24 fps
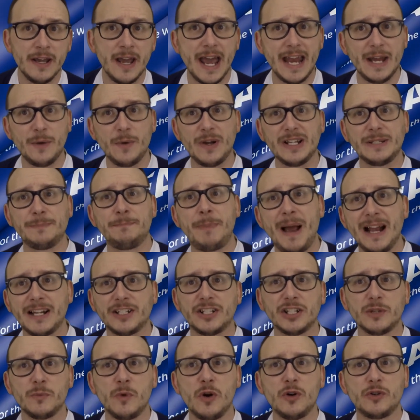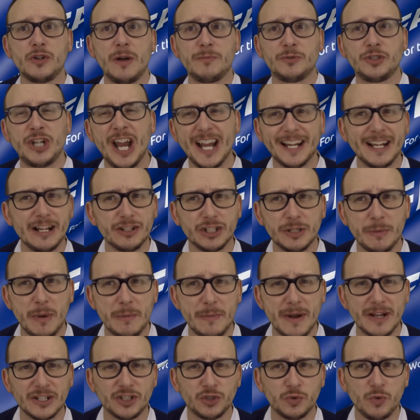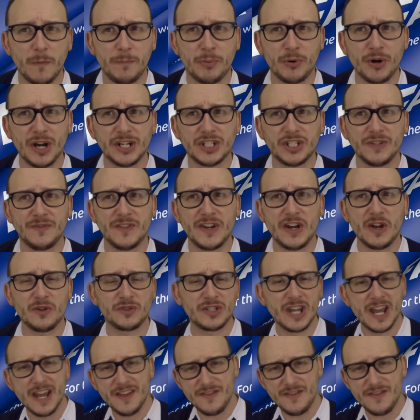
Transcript: Anyways, back to the World Cup. Check out some of my squad prediction videos.